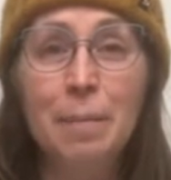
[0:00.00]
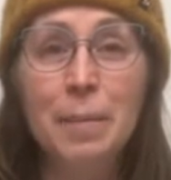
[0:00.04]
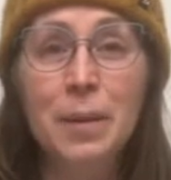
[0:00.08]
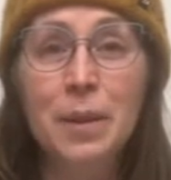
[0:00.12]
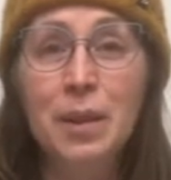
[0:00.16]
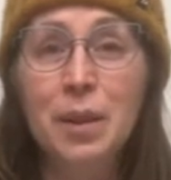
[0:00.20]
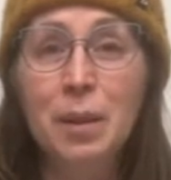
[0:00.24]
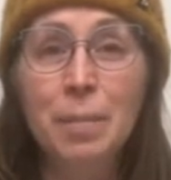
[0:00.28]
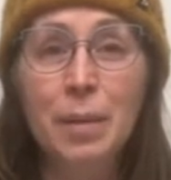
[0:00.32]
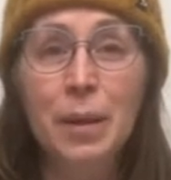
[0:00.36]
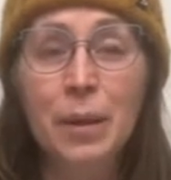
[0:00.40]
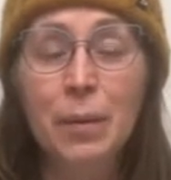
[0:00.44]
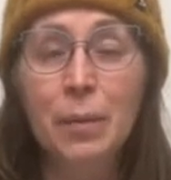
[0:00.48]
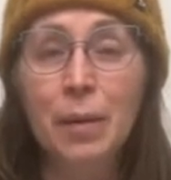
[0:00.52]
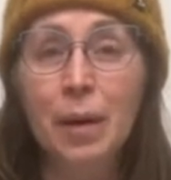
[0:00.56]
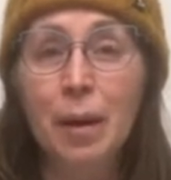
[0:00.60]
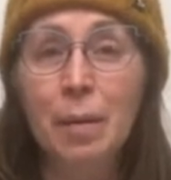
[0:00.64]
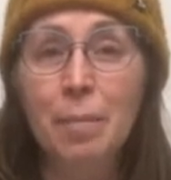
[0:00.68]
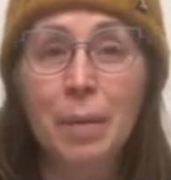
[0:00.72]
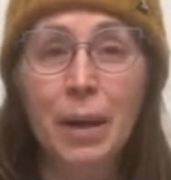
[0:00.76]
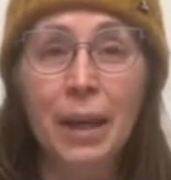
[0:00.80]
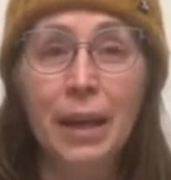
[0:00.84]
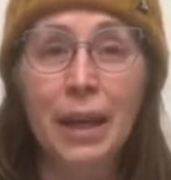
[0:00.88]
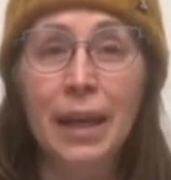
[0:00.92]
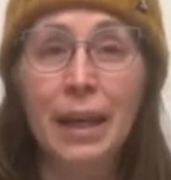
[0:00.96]
to me when I'm
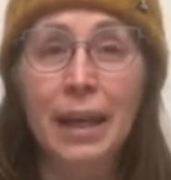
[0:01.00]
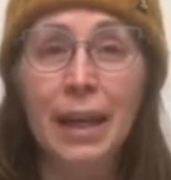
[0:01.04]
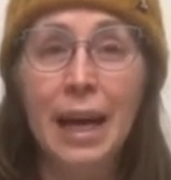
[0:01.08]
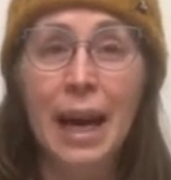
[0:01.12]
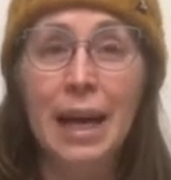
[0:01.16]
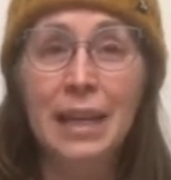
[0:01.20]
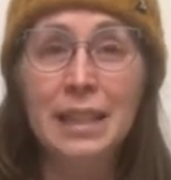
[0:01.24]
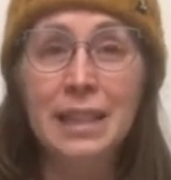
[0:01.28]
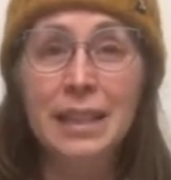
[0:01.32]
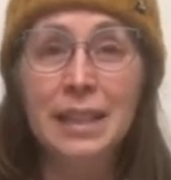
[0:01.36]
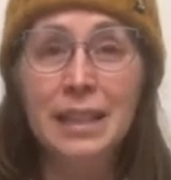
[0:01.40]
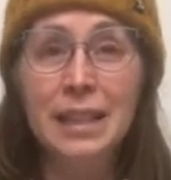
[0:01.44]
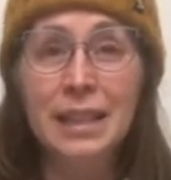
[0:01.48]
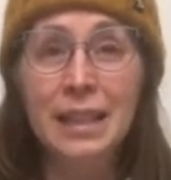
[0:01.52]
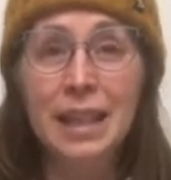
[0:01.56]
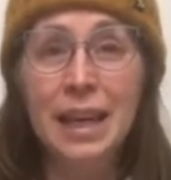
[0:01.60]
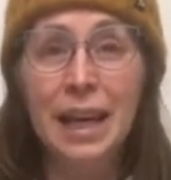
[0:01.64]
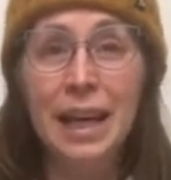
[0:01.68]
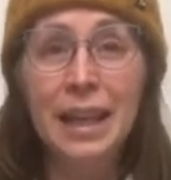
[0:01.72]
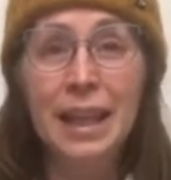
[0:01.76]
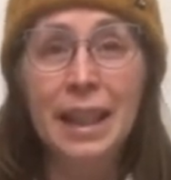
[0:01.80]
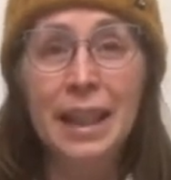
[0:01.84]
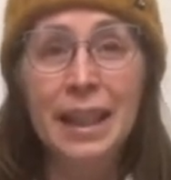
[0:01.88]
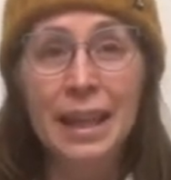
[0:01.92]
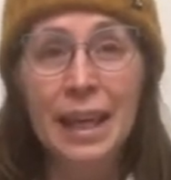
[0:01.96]
making castings that I
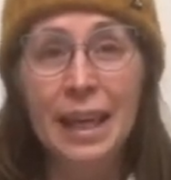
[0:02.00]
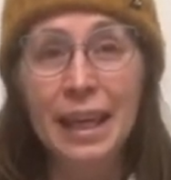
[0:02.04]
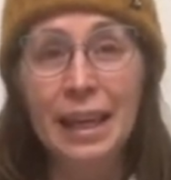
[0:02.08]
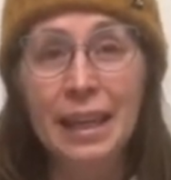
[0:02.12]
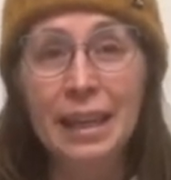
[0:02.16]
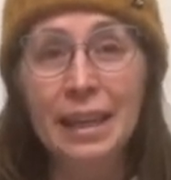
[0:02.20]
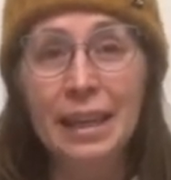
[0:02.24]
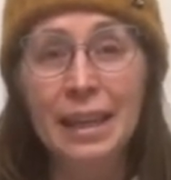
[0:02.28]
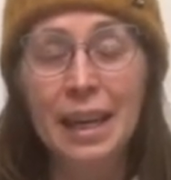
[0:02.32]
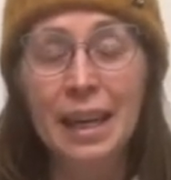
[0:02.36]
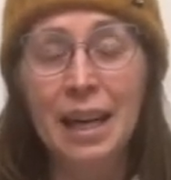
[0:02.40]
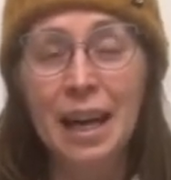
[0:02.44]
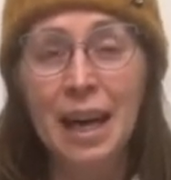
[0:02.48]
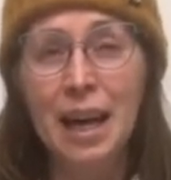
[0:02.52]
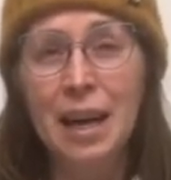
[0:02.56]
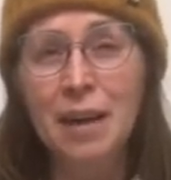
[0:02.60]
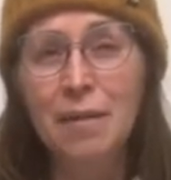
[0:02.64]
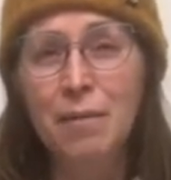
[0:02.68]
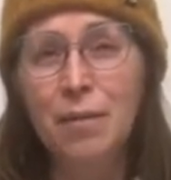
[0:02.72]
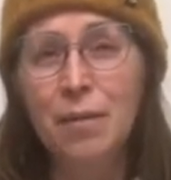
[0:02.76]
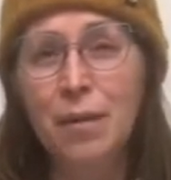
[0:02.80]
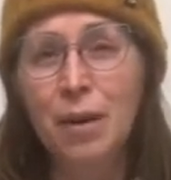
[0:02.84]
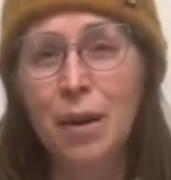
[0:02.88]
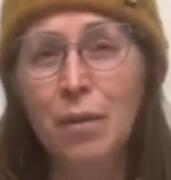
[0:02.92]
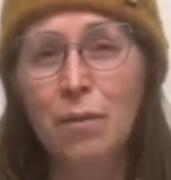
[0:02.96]
think that I've
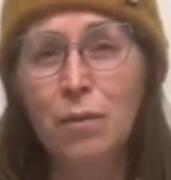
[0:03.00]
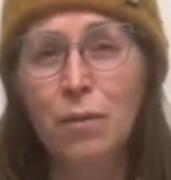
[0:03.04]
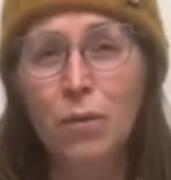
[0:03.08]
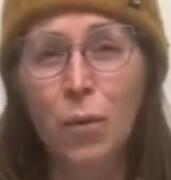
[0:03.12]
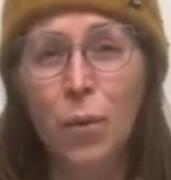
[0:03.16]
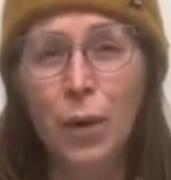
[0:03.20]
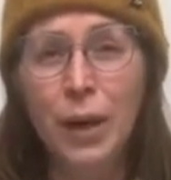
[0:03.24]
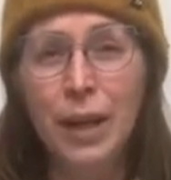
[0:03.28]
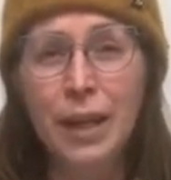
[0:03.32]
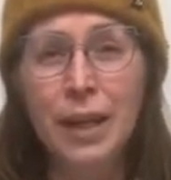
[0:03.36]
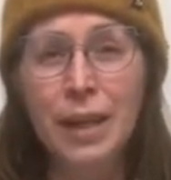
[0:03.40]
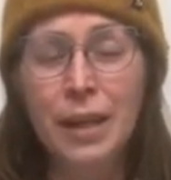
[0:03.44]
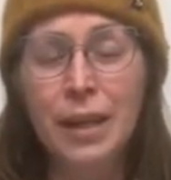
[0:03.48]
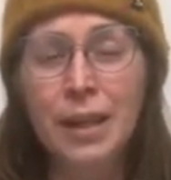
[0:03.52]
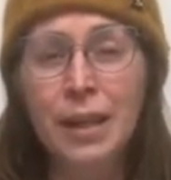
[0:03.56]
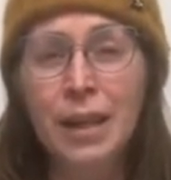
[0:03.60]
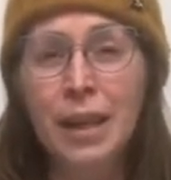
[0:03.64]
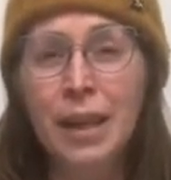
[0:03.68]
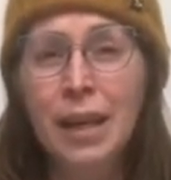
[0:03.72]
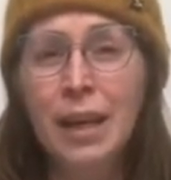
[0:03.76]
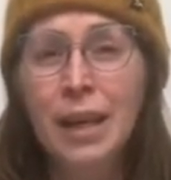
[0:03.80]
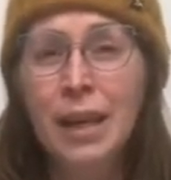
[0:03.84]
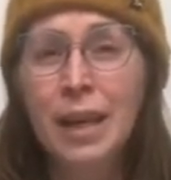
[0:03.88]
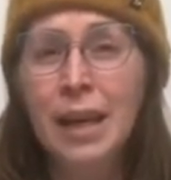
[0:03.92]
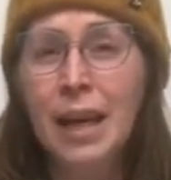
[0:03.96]
avoided
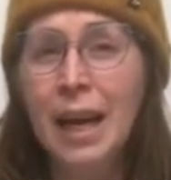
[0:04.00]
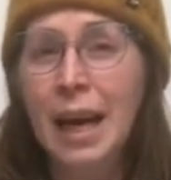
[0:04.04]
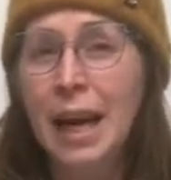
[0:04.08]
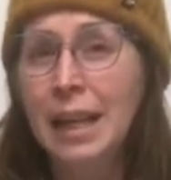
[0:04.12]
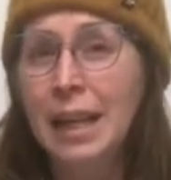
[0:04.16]
any